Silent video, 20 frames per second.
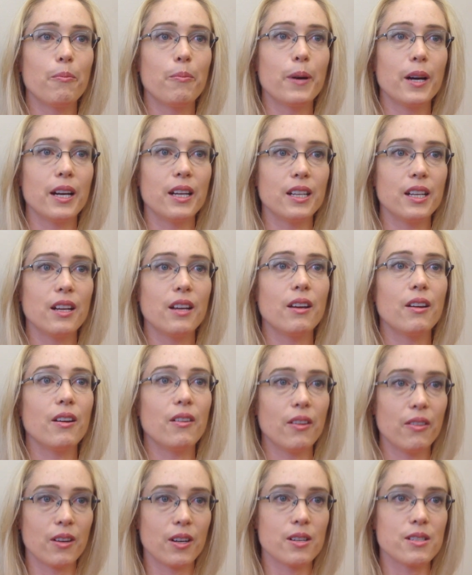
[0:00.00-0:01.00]
but
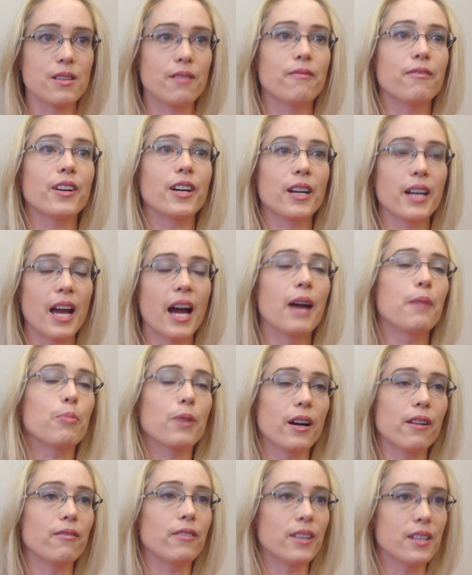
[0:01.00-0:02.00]
there is a very high
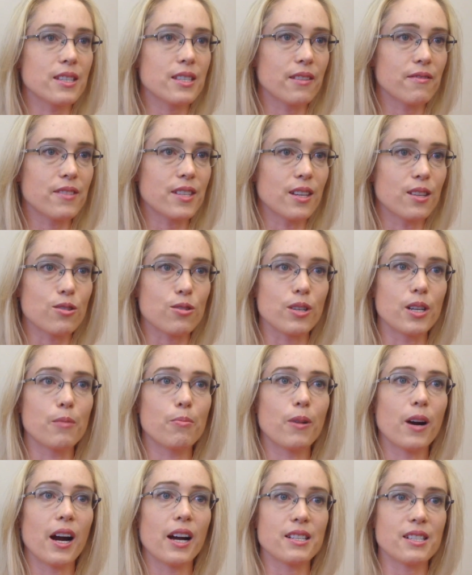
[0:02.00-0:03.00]
prevalence of sensory
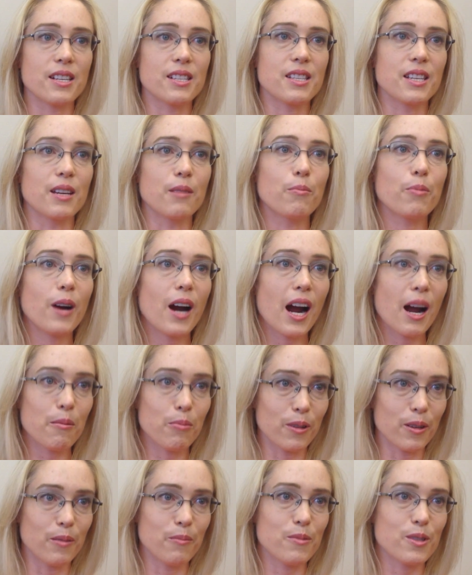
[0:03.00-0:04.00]
processing
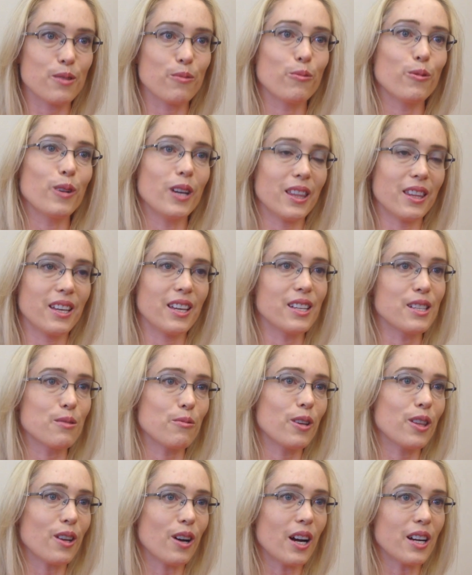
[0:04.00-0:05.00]
problems with kids
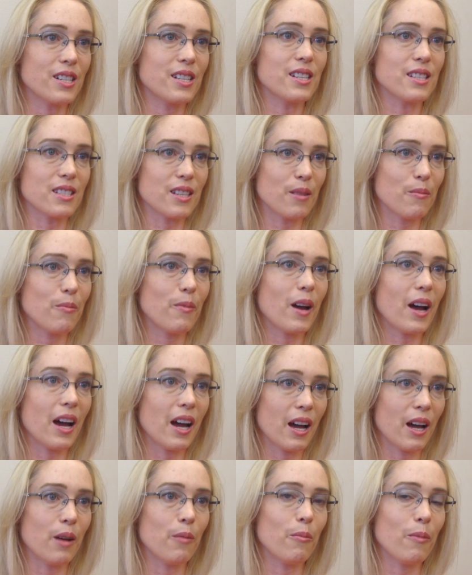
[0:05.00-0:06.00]
with autism.
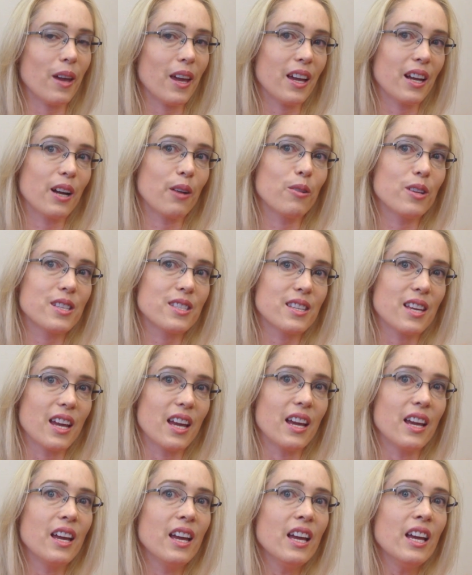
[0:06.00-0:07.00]
And I would
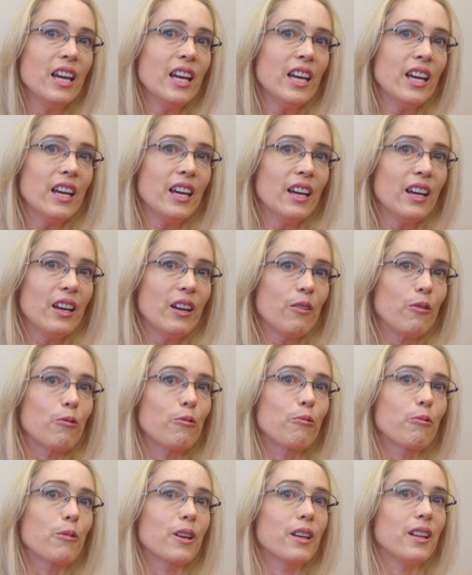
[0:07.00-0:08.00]
say,
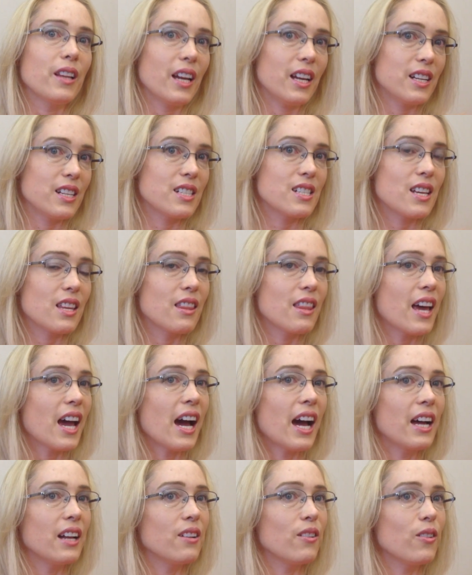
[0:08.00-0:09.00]
related to
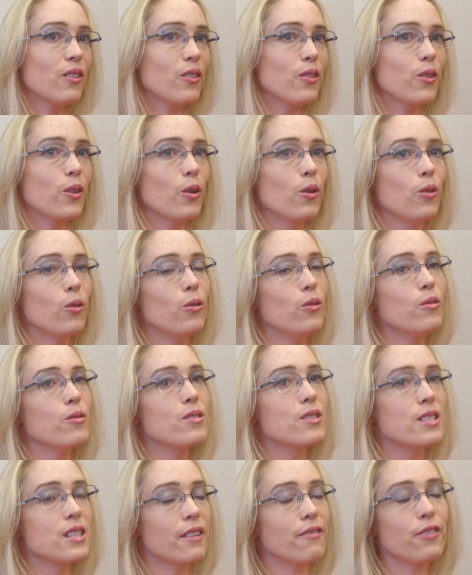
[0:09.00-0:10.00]
that,
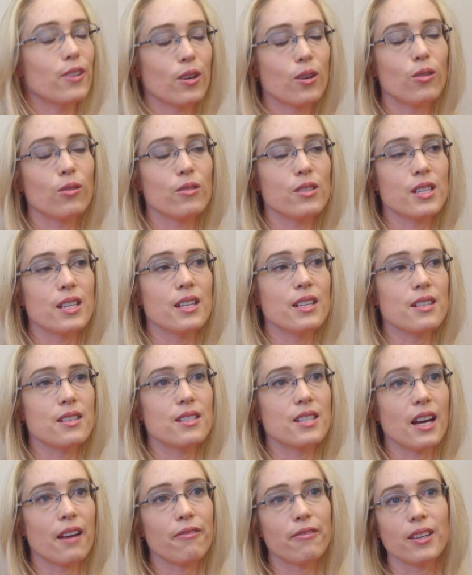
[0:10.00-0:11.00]
those difficulties
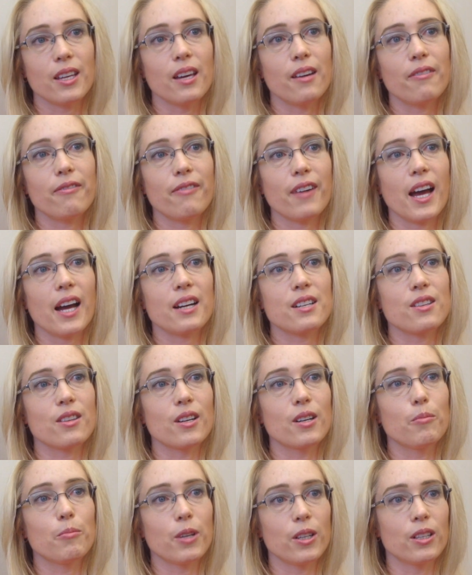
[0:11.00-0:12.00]
definitely affect
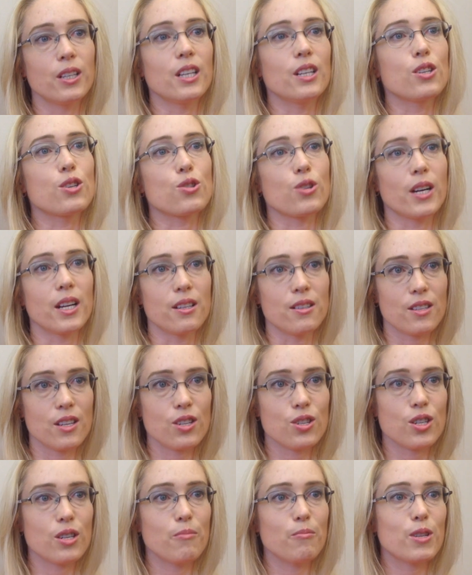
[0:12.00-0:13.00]
their ability to
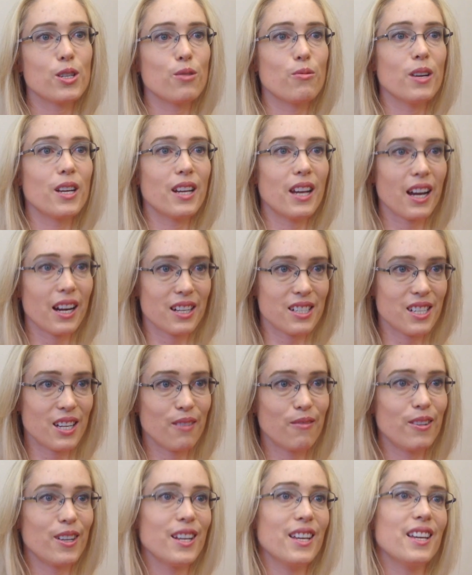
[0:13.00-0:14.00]
transition between
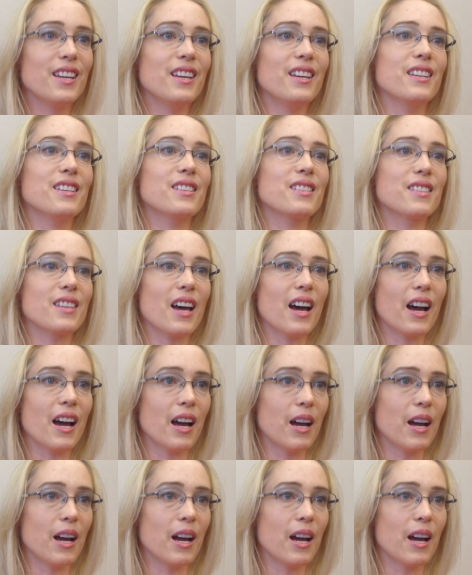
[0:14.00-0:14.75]
activities,